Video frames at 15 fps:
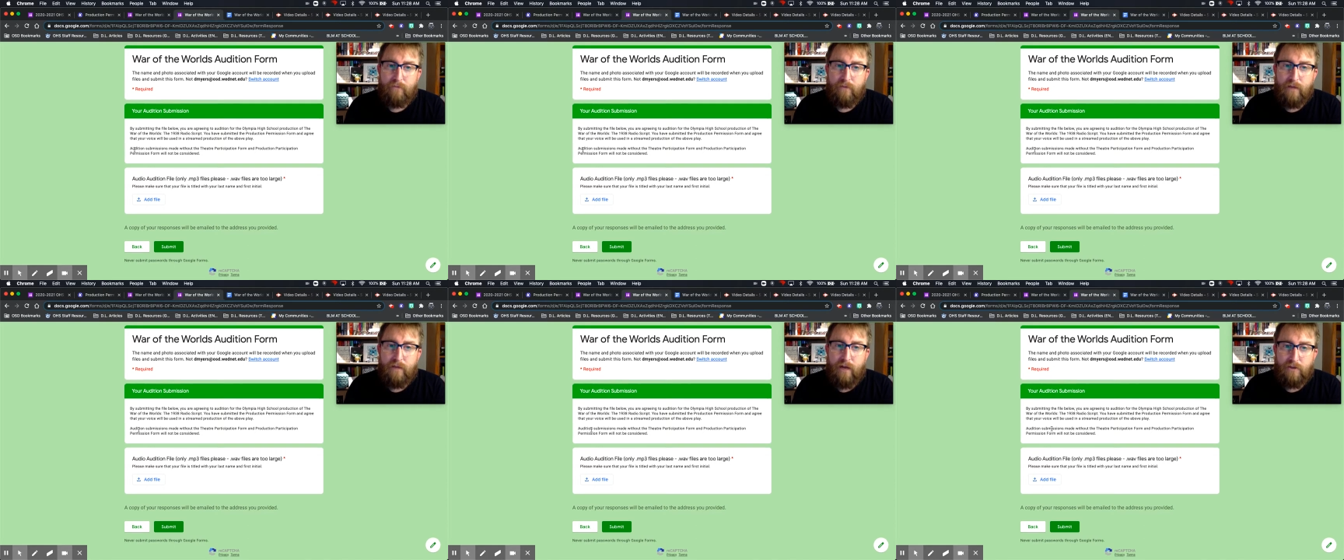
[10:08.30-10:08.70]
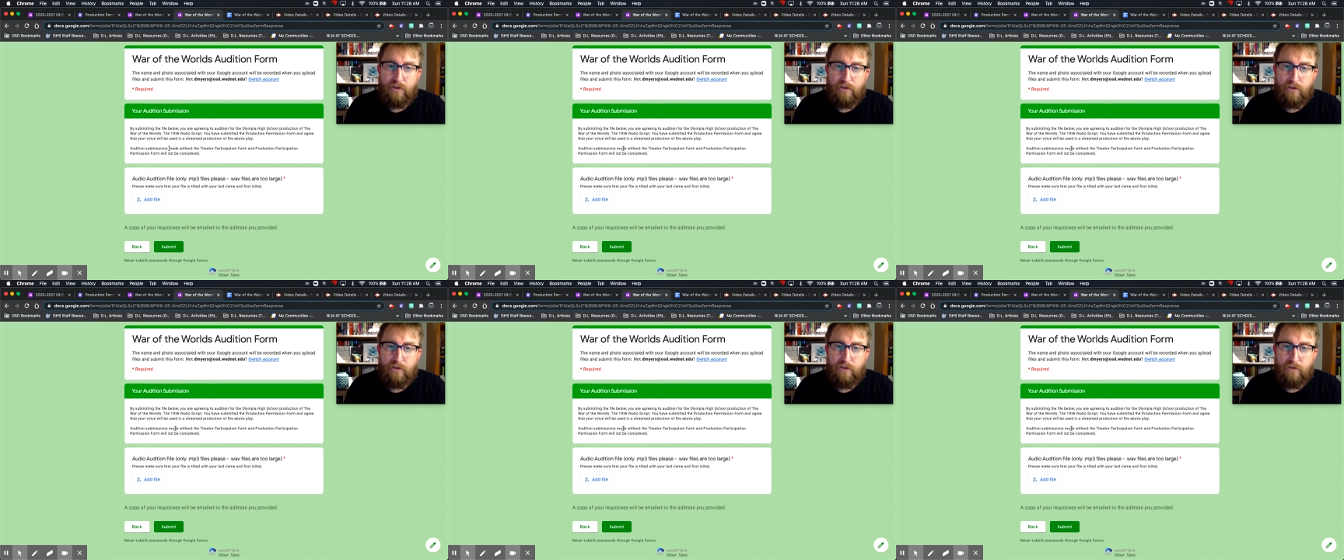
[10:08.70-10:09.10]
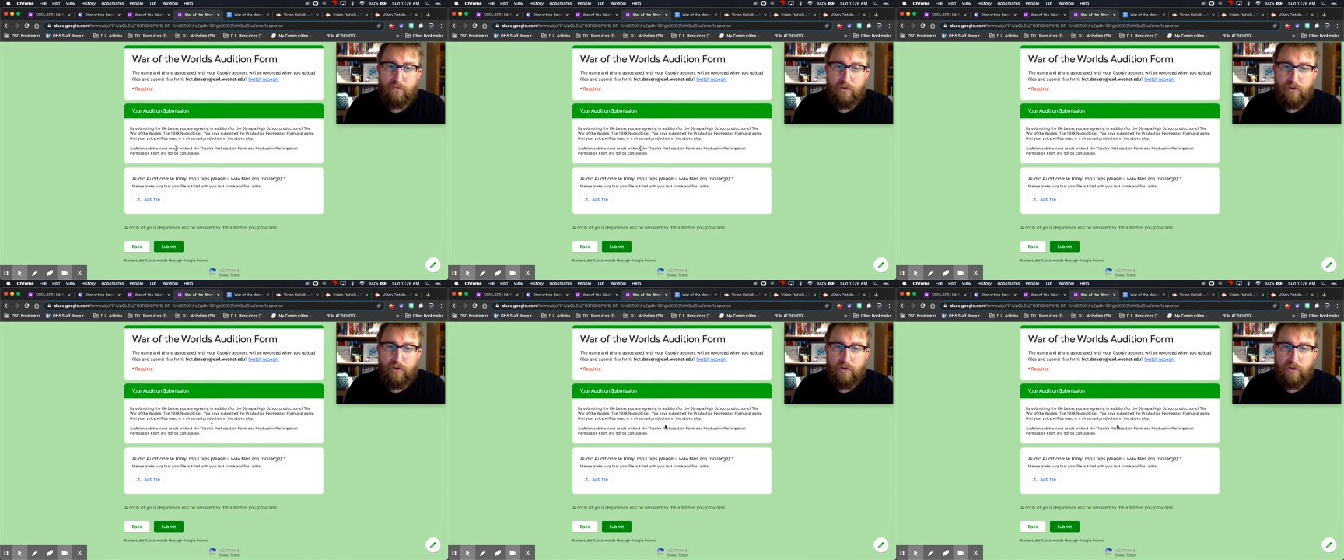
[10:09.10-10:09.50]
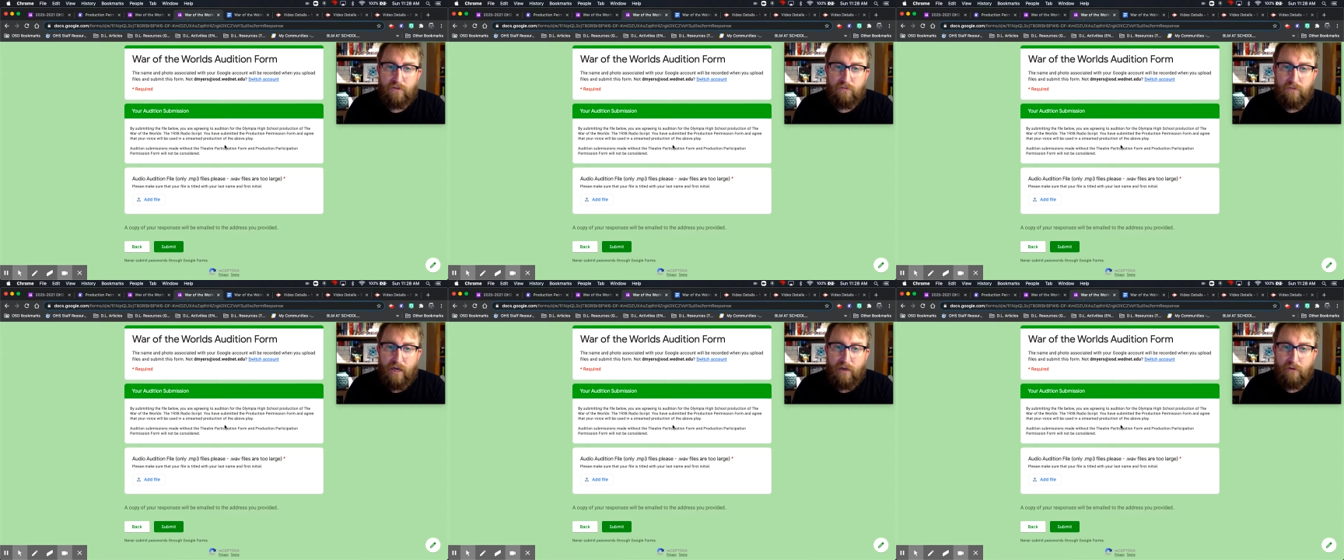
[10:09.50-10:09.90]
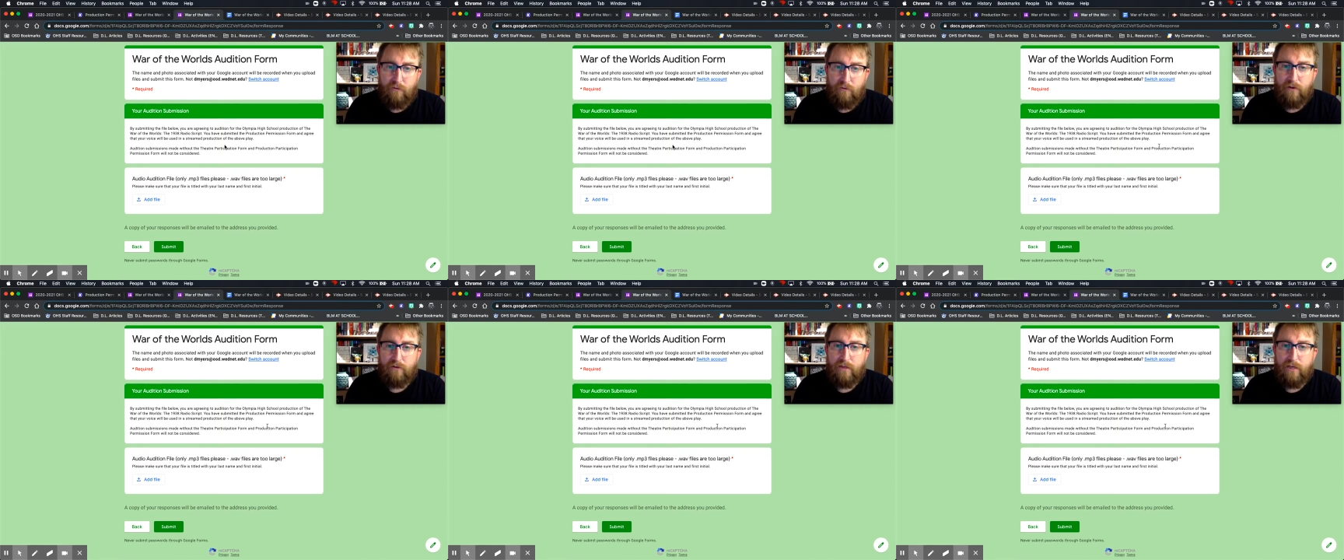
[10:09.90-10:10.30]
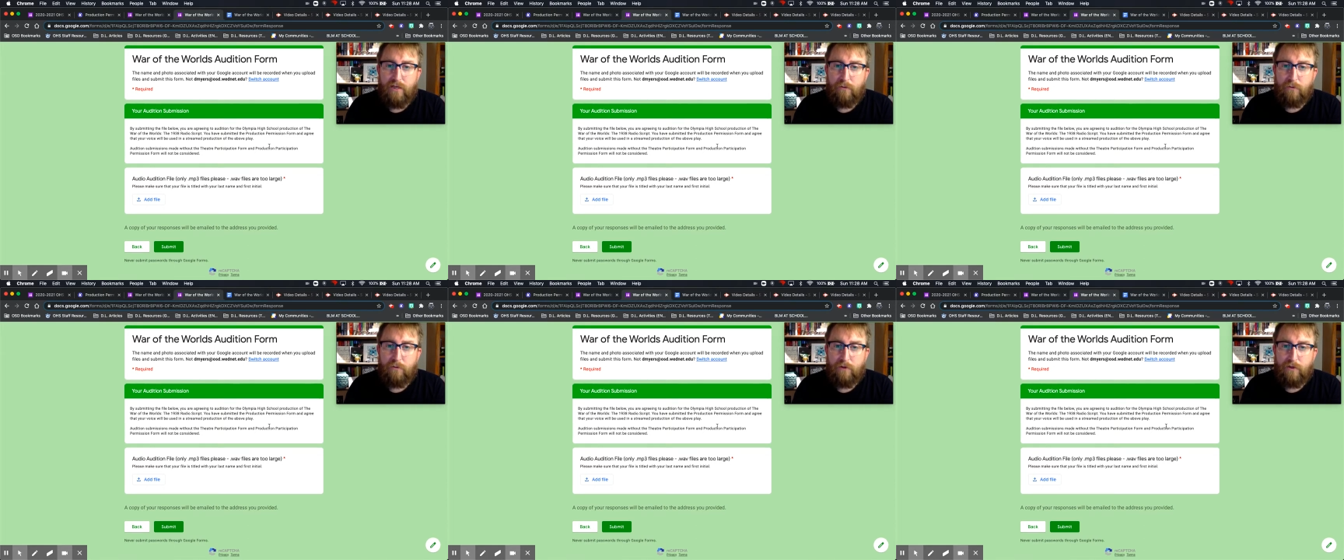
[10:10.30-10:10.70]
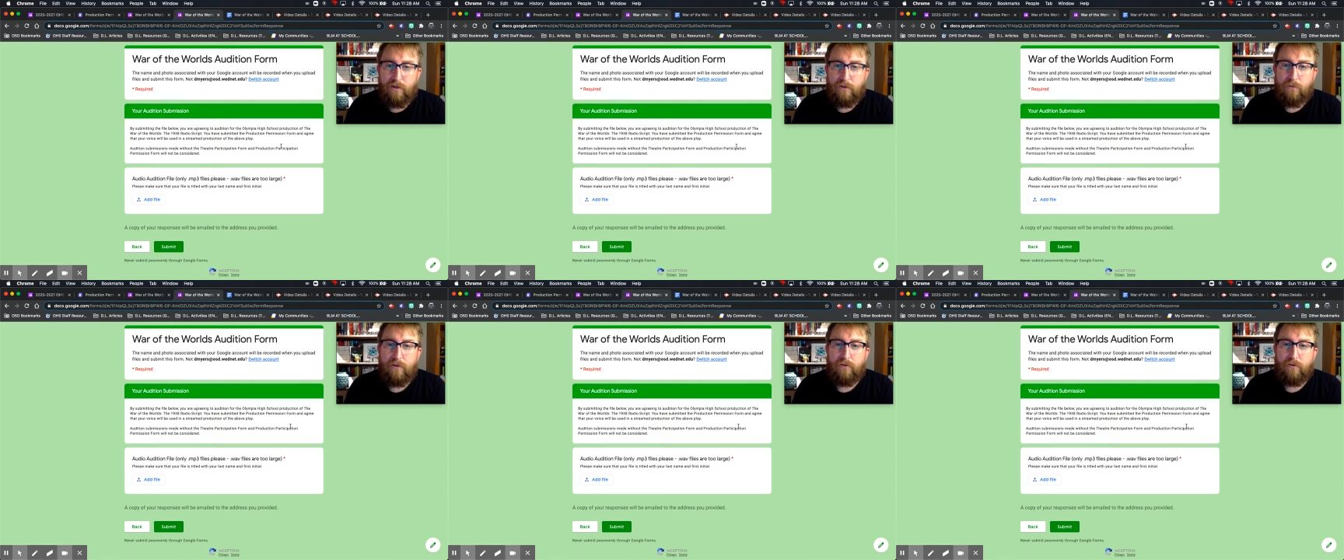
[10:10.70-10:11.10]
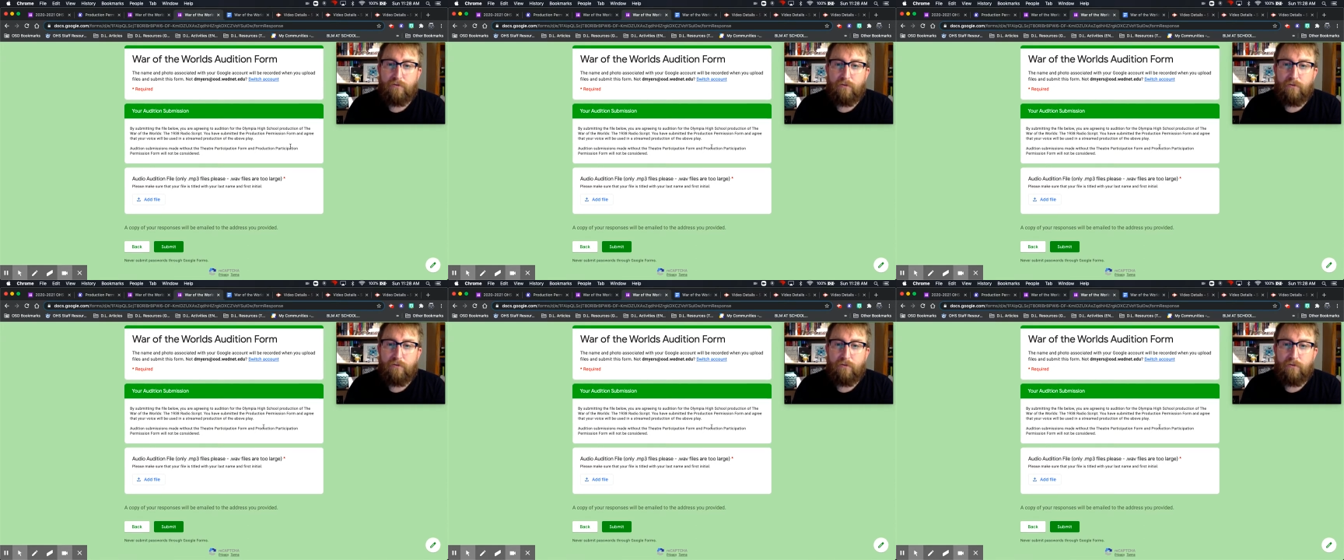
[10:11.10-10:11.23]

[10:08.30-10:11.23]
Audition submissions made without theater participation